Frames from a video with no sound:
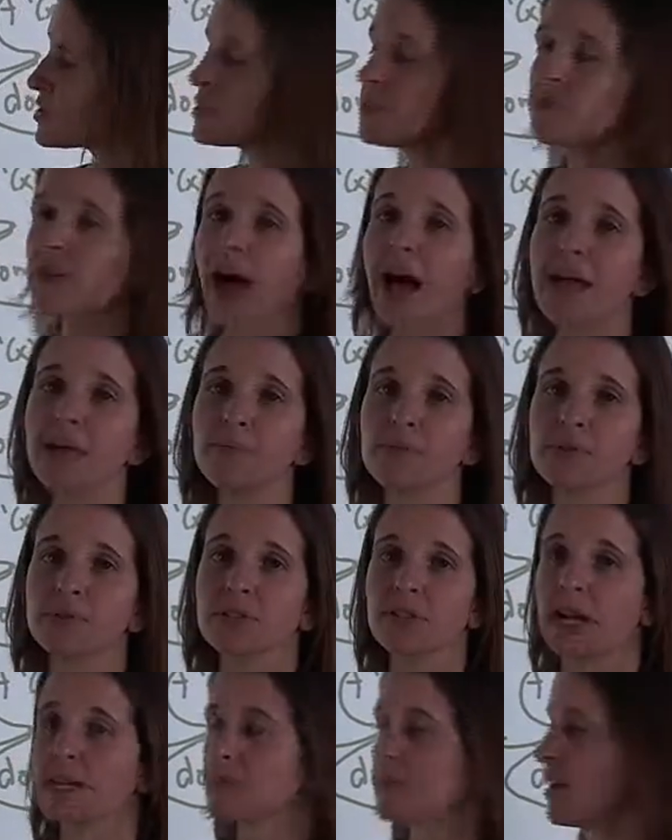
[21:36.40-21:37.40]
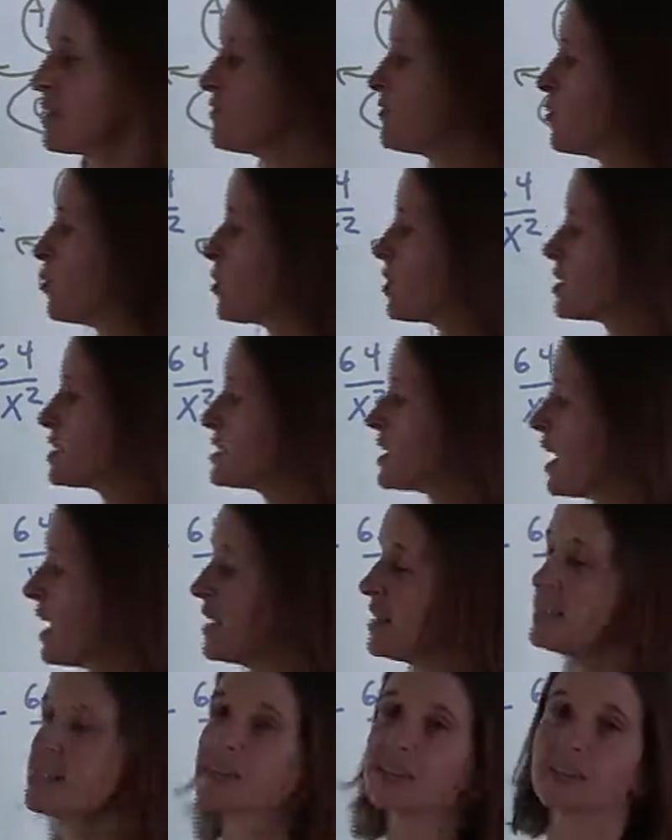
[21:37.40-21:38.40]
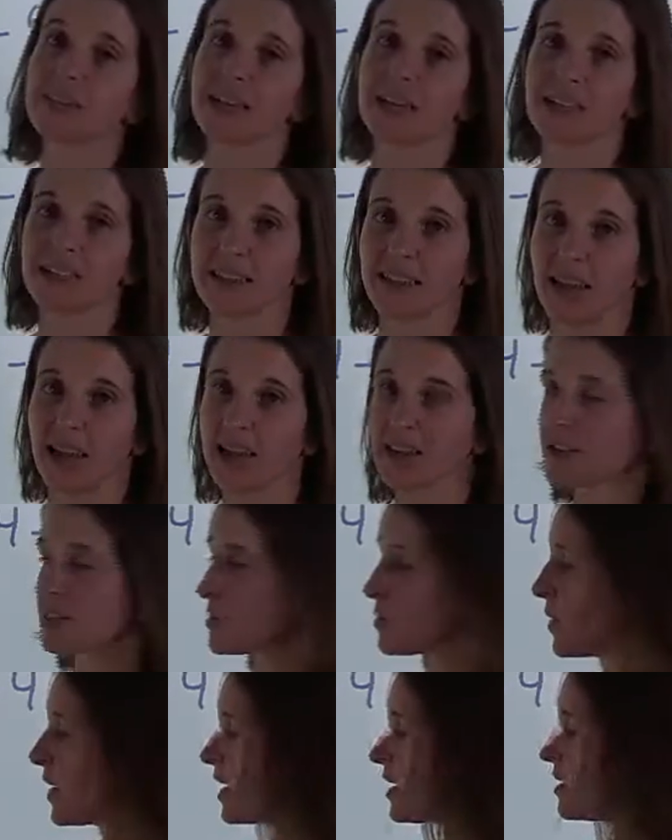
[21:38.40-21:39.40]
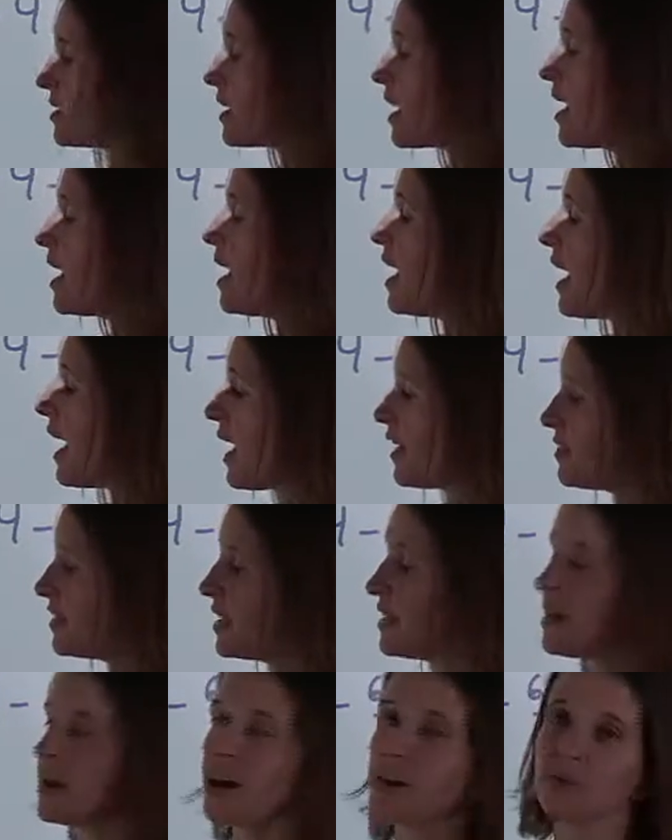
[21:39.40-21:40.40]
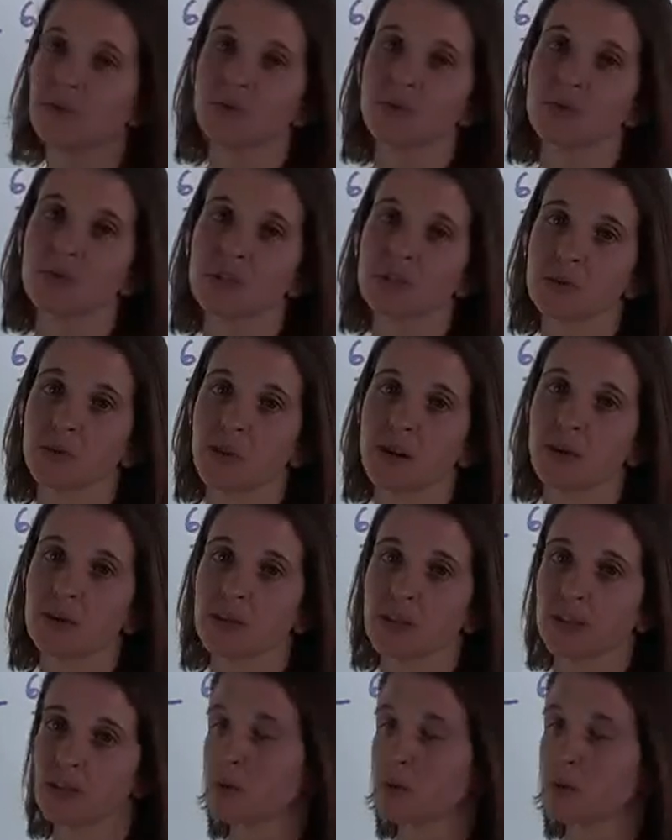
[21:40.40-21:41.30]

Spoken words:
we'll divide both sides by 4 to isolate the x squared, and then undo a square with a